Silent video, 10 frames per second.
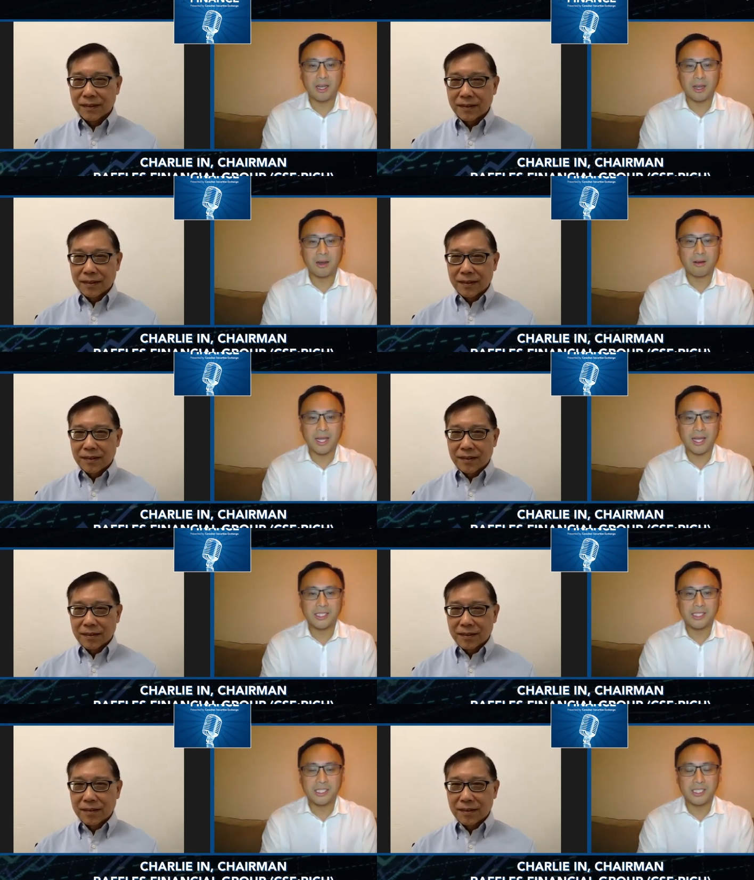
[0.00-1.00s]

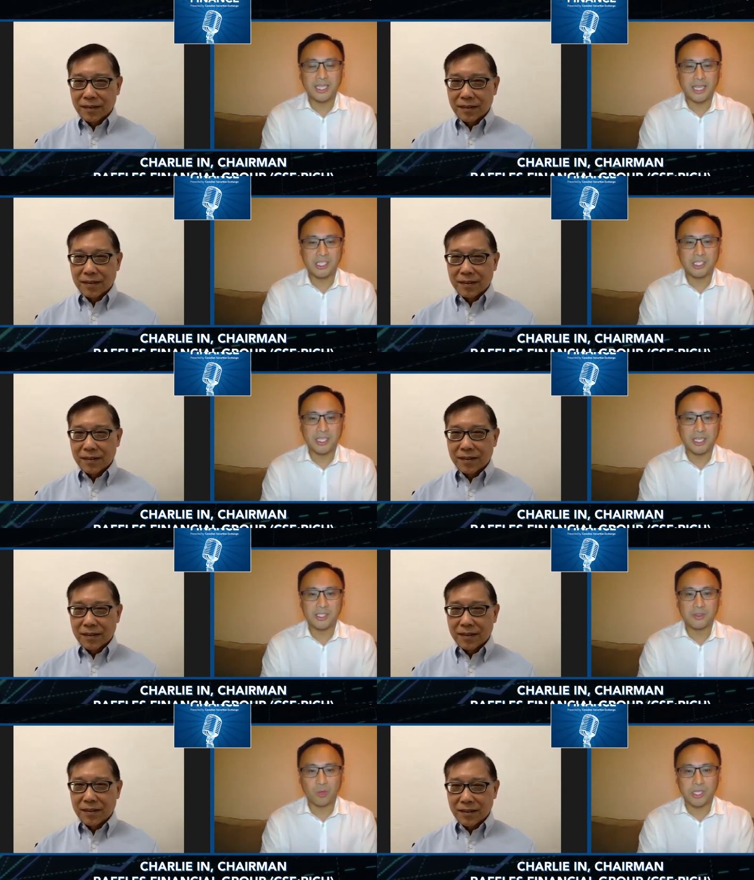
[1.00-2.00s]
Speaker 1: RICH, that
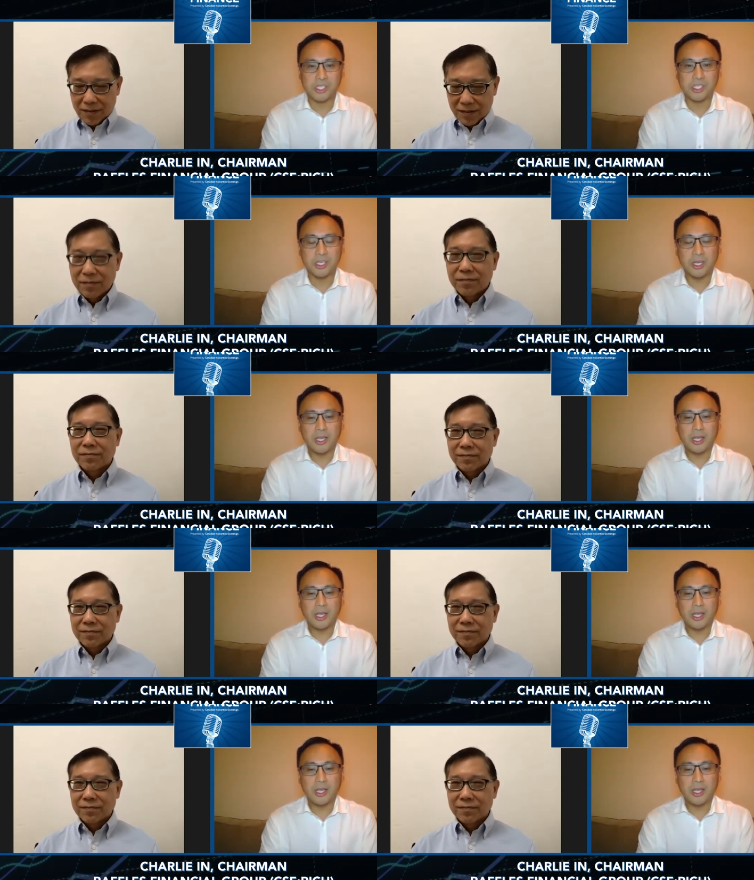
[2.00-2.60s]
is RICH.